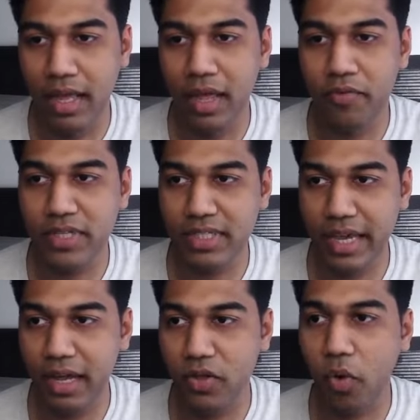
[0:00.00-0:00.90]
If you can see
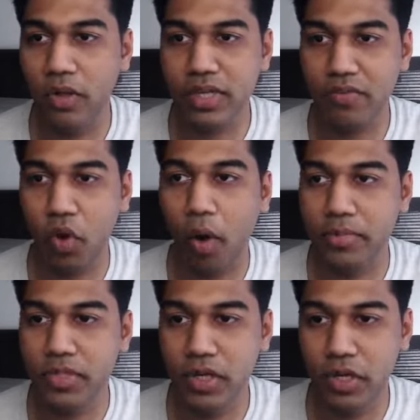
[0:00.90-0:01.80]
here, you also have the
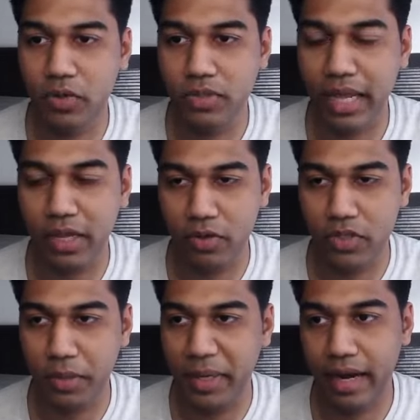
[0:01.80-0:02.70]
option to use
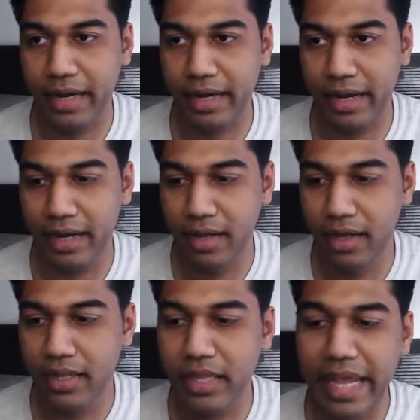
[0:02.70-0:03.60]
GPT, right? Again,
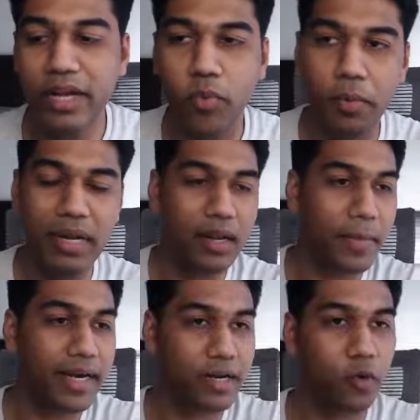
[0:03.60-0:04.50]
it would be
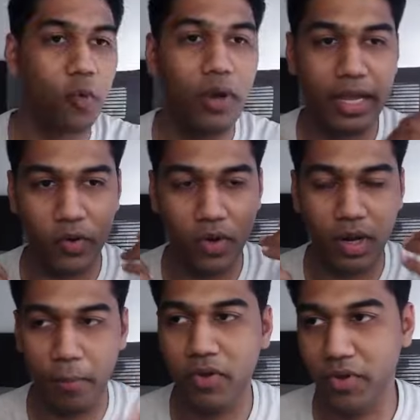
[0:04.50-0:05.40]
limited to a
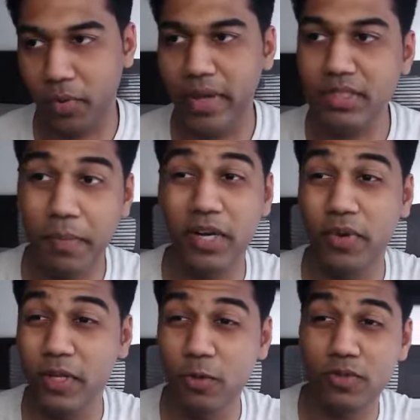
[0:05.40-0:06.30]
number of requests, but you
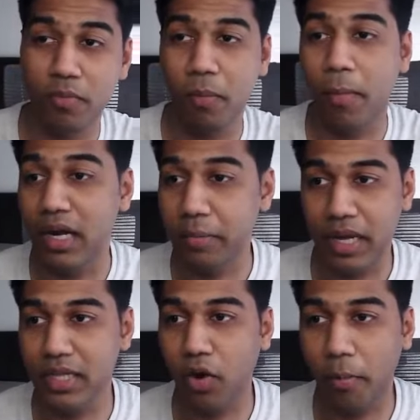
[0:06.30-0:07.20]
can use multiple
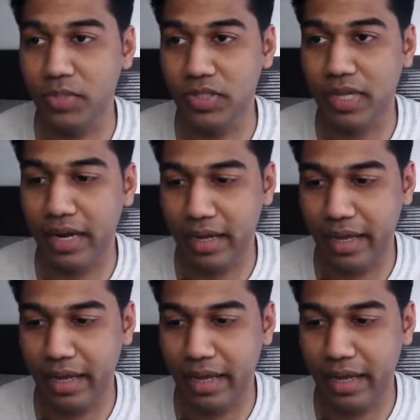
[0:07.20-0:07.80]
other options that